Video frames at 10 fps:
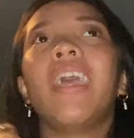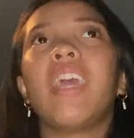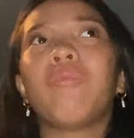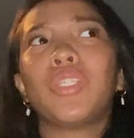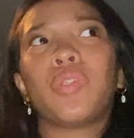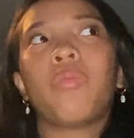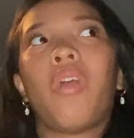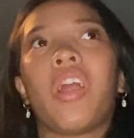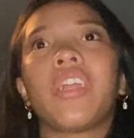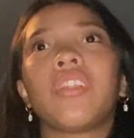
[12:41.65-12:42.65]
it was so
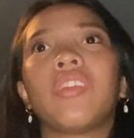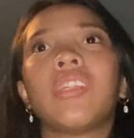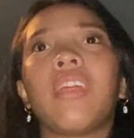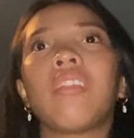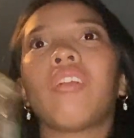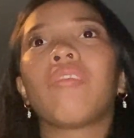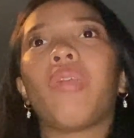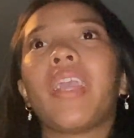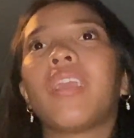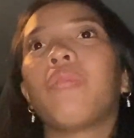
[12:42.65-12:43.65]
hard because I thought
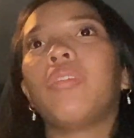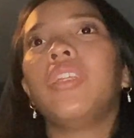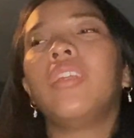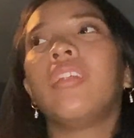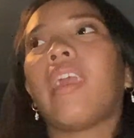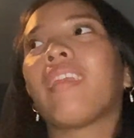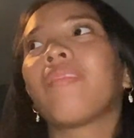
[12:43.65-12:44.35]
I can only like